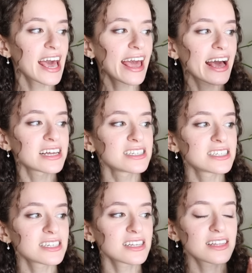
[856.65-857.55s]

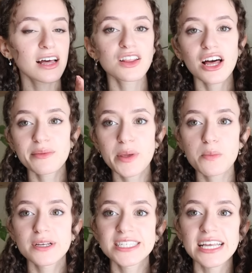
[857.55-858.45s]
and a lot of
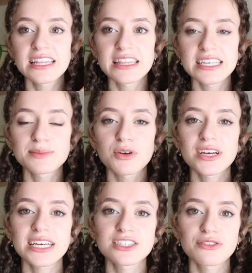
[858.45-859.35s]
people said that this
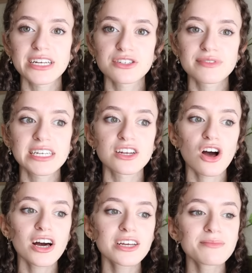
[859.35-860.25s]
book is great to read in
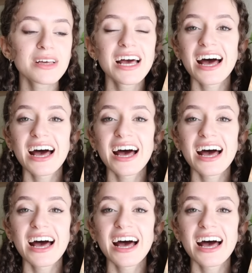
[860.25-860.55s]
autumn.